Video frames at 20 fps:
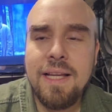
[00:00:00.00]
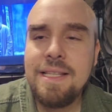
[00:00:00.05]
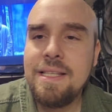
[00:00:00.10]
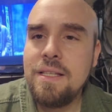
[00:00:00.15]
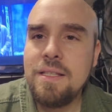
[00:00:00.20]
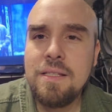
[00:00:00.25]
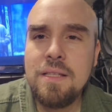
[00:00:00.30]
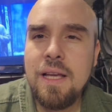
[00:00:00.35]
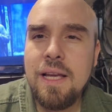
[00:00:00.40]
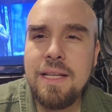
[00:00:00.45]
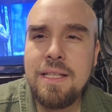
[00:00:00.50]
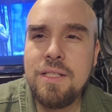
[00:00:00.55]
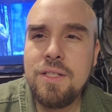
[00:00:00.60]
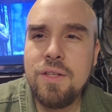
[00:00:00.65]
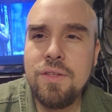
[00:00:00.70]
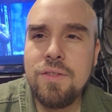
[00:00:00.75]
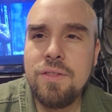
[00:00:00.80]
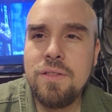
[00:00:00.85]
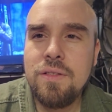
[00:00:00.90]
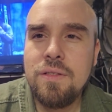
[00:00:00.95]
It's
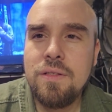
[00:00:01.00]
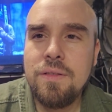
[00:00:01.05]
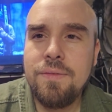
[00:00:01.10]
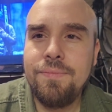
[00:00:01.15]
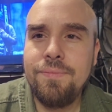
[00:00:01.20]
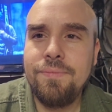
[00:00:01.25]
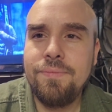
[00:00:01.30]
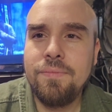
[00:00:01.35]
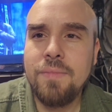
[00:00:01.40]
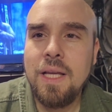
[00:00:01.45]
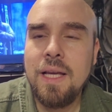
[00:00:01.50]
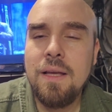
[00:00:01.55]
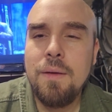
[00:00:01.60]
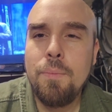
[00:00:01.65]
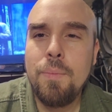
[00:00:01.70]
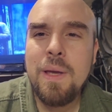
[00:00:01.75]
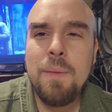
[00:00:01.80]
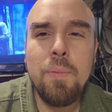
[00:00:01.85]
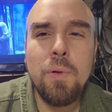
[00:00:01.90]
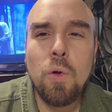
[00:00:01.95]
just
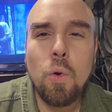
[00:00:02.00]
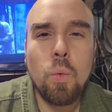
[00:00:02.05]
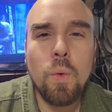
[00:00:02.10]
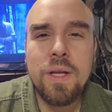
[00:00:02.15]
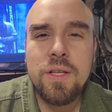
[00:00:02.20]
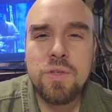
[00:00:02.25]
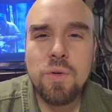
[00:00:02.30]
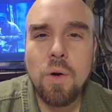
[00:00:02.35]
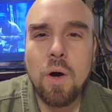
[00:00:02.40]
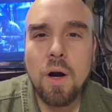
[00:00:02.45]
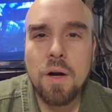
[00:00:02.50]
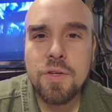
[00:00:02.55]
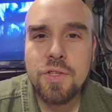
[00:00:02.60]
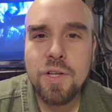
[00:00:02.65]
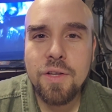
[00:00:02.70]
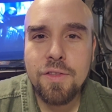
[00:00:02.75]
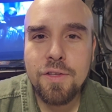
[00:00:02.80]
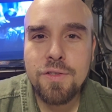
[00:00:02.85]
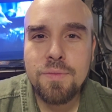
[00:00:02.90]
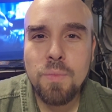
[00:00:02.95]
people are way too
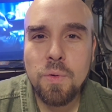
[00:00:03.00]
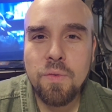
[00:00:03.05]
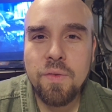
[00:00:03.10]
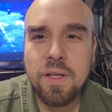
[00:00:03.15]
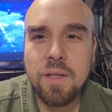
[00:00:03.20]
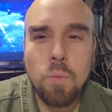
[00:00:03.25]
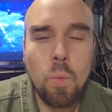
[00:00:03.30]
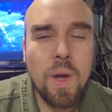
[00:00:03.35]
harsh on this movie.